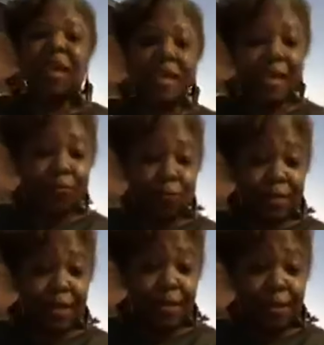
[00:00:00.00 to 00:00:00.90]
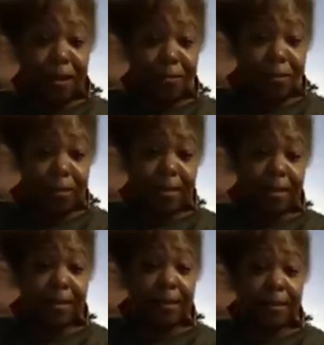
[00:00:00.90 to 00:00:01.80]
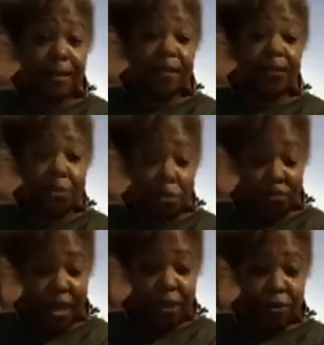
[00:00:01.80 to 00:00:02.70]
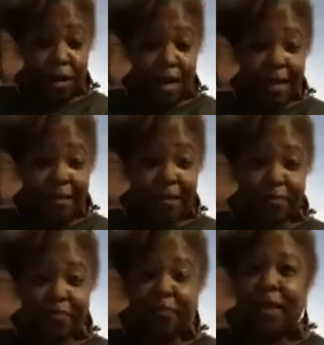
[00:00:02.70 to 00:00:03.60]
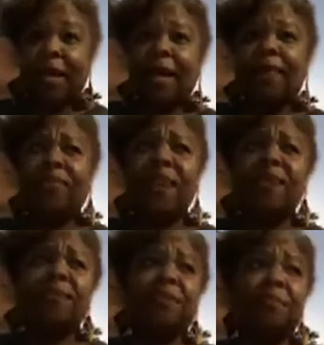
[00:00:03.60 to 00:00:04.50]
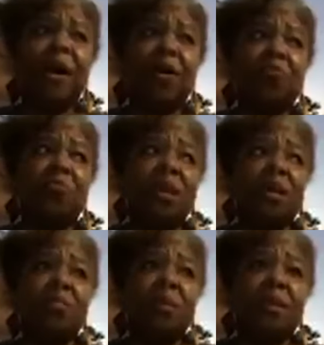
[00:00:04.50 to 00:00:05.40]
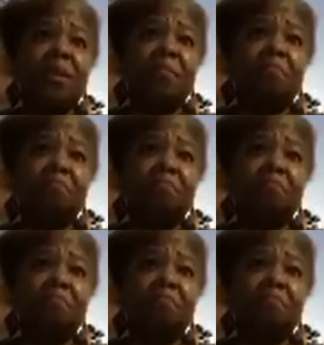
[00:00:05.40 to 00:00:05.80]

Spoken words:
It was in Lumberton, North Carolina. That's about maybe